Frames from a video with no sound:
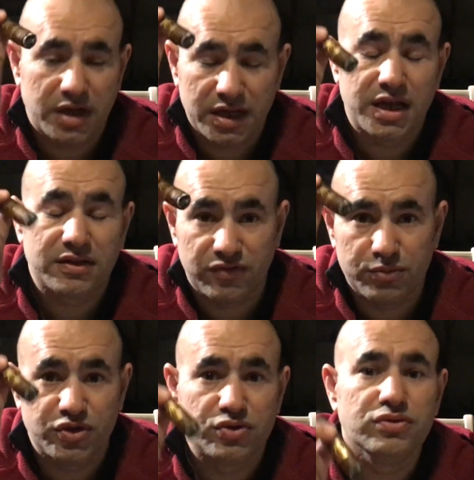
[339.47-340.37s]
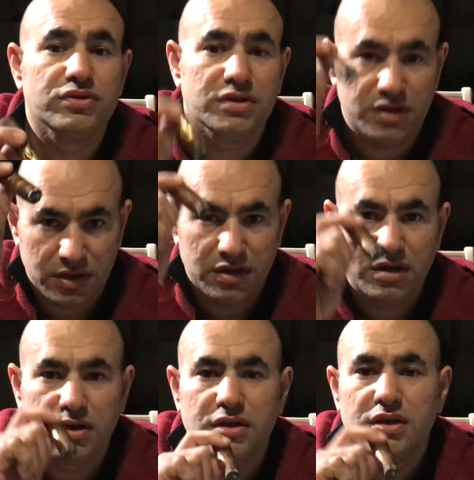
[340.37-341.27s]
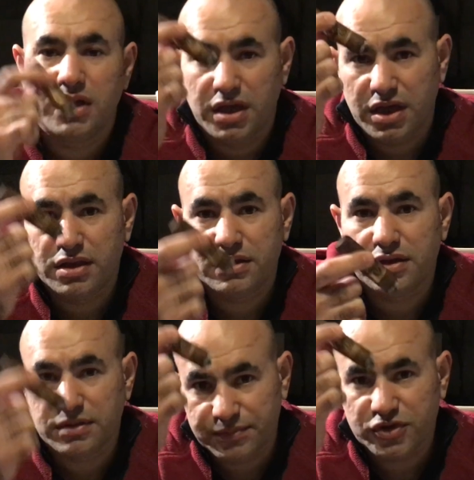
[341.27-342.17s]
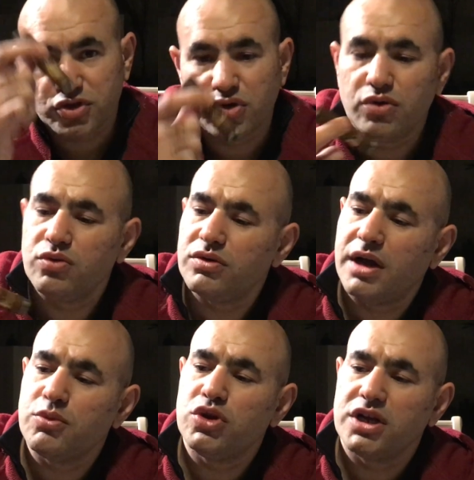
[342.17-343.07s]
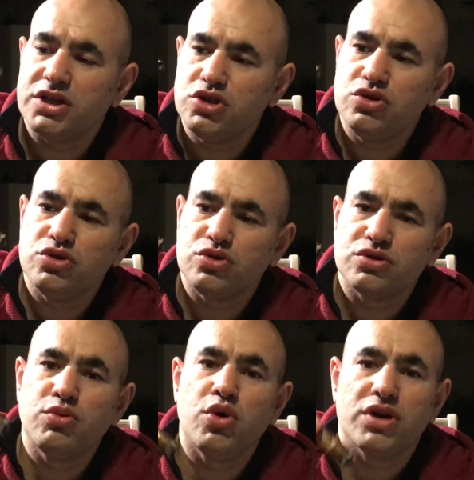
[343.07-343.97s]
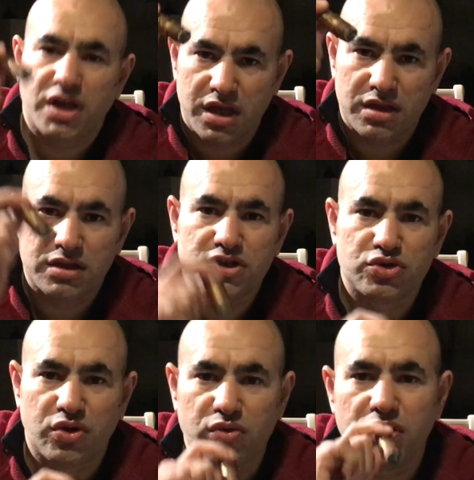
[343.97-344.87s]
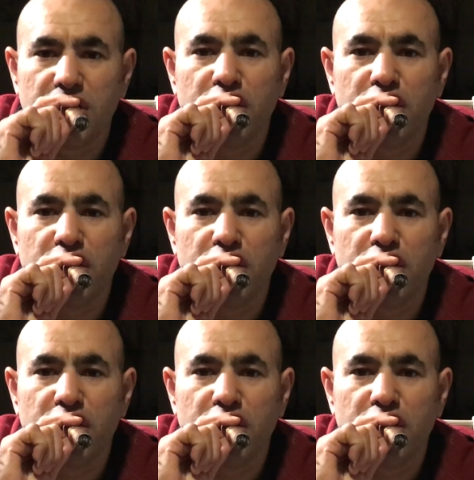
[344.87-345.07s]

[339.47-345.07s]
I got from you. And so I'm gonna continue to smoke and let you know.